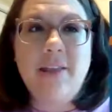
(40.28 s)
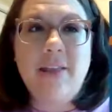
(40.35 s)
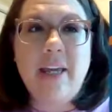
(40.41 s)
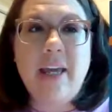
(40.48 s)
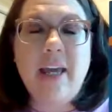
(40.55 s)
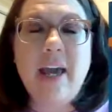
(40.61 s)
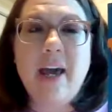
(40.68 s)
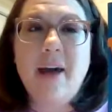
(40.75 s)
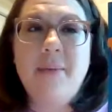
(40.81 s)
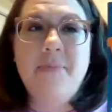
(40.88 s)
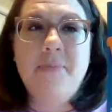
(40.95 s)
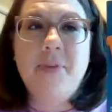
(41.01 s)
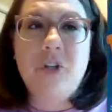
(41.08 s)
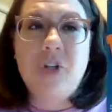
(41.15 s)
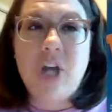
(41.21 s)

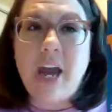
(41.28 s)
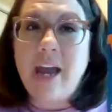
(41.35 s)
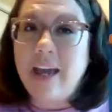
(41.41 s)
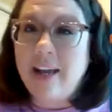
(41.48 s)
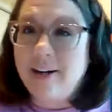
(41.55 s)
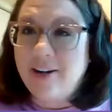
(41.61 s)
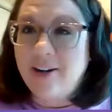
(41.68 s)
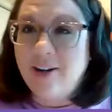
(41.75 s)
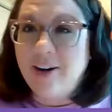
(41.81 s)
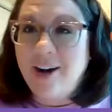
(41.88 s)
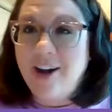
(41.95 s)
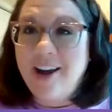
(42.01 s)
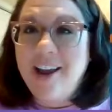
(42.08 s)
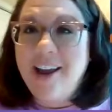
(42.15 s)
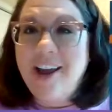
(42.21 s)
the chat editor,
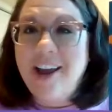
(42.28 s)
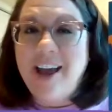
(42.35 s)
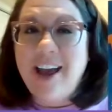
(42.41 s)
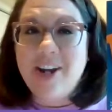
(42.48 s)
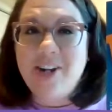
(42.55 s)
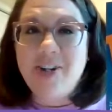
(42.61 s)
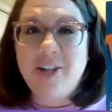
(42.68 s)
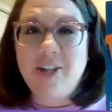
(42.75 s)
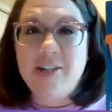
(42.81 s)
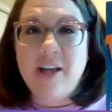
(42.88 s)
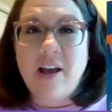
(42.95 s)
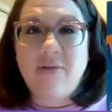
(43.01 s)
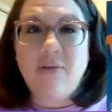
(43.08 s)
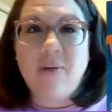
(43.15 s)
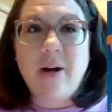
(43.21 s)
actually a
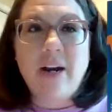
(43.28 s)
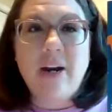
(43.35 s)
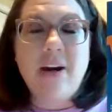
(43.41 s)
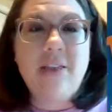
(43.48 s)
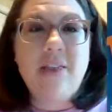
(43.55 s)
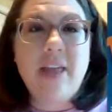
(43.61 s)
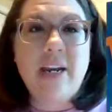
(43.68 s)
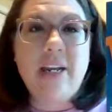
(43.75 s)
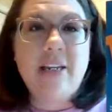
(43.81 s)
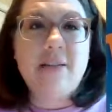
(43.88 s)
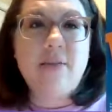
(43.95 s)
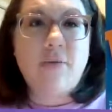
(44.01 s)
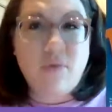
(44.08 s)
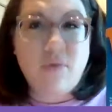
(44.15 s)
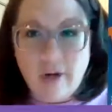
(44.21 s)
software that is
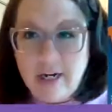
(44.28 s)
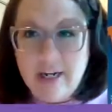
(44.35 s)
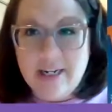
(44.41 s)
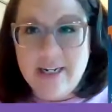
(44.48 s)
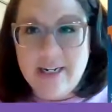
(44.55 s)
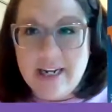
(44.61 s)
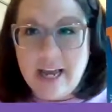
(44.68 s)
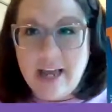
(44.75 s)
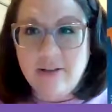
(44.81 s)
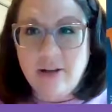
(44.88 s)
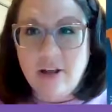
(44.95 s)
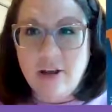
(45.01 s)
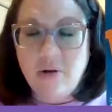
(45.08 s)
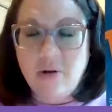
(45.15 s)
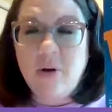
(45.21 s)
free to
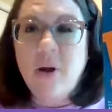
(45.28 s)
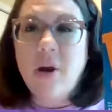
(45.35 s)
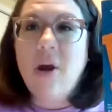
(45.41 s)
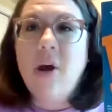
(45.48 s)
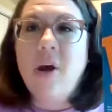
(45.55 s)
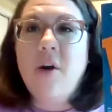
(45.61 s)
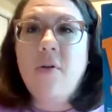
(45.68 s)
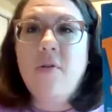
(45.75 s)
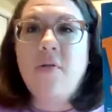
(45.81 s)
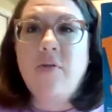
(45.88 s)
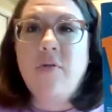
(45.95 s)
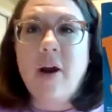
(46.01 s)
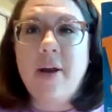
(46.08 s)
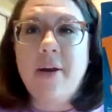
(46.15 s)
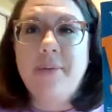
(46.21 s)
download
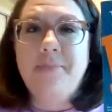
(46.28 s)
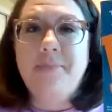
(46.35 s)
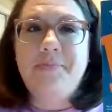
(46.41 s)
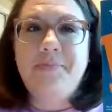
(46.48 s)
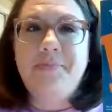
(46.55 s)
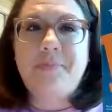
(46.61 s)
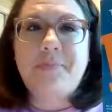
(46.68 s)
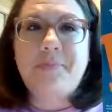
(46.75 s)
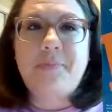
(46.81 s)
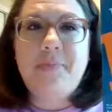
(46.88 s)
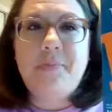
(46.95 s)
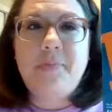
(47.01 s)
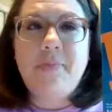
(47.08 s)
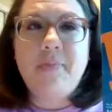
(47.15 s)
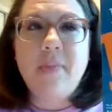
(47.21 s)
from
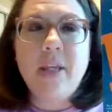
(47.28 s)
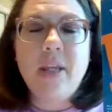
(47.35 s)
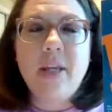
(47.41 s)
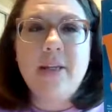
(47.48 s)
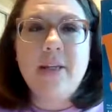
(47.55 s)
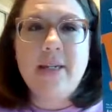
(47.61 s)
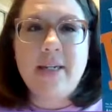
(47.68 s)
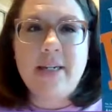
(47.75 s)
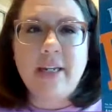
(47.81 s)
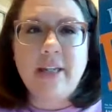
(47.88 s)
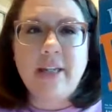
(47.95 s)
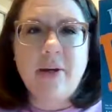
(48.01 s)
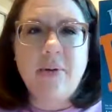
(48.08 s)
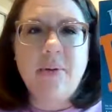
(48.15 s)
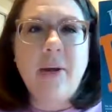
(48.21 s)

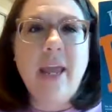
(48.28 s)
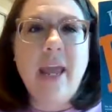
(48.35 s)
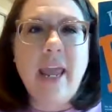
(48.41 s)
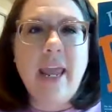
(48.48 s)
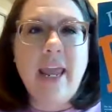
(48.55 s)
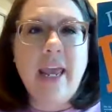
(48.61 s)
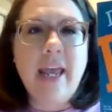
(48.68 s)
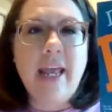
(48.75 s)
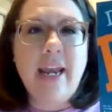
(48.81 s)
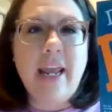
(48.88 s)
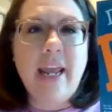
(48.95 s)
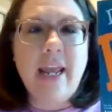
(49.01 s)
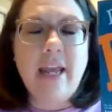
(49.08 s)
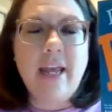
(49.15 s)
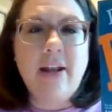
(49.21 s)
Saltillo,
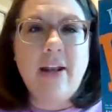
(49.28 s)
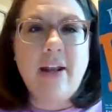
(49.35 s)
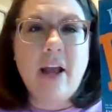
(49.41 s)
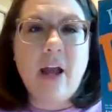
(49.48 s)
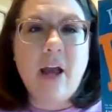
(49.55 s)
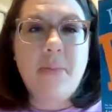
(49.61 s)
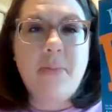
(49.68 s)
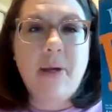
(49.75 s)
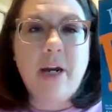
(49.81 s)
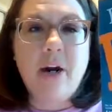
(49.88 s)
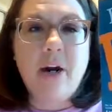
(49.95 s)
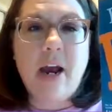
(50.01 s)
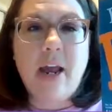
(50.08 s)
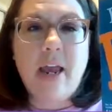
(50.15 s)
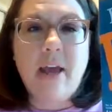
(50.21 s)
and up
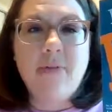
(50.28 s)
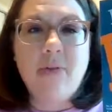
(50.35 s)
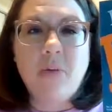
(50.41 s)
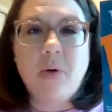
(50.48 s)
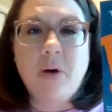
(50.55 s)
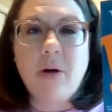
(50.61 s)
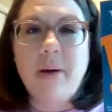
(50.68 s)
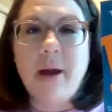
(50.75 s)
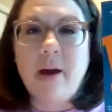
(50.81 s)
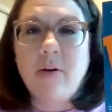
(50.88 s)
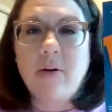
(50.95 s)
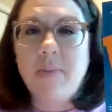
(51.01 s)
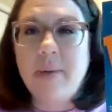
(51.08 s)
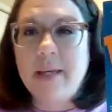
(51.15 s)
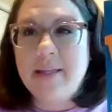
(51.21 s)
here I have the
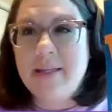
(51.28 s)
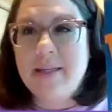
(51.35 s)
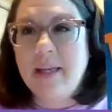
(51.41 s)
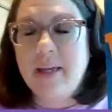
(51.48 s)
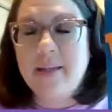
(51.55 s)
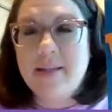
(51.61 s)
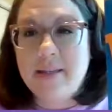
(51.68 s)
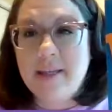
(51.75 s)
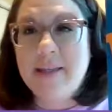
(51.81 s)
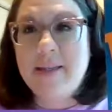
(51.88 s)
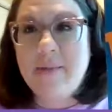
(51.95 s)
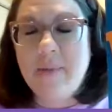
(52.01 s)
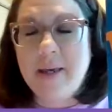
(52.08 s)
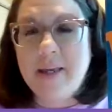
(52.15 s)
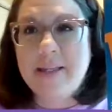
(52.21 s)
WordPower basic
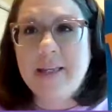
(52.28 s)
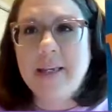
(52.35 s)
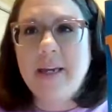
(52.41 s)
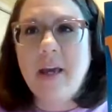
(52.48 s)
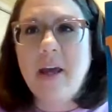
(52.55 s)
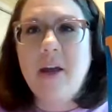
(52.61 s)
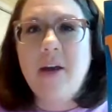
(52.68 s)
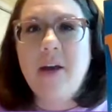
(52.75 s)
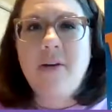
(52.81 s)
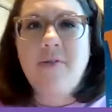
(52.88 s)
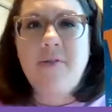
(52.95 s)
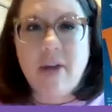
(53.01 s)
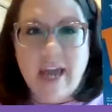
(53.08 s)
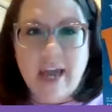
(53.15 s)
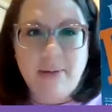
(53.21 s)
60 basic
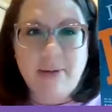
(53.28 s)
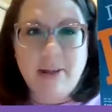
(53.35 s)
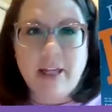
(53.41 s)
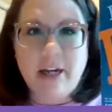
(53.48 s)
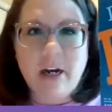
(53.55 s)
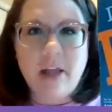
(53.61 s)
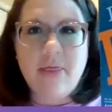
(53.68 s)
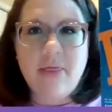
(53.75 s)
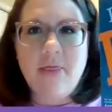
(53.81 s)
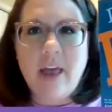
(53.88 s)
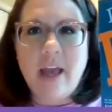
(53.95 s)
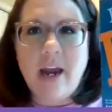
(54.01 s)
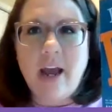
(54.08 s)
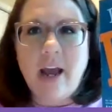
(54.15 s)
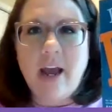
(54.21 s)
vocabulary
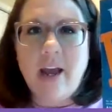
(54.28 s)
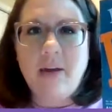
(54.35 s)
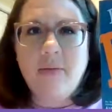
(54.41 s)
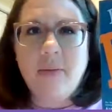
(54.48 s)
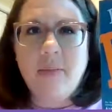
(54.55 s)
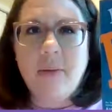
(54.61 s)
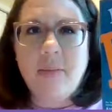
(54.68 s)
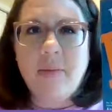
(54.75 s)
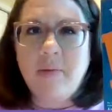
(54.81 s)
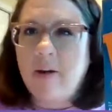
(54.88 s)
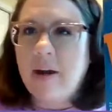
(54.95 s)
that I will be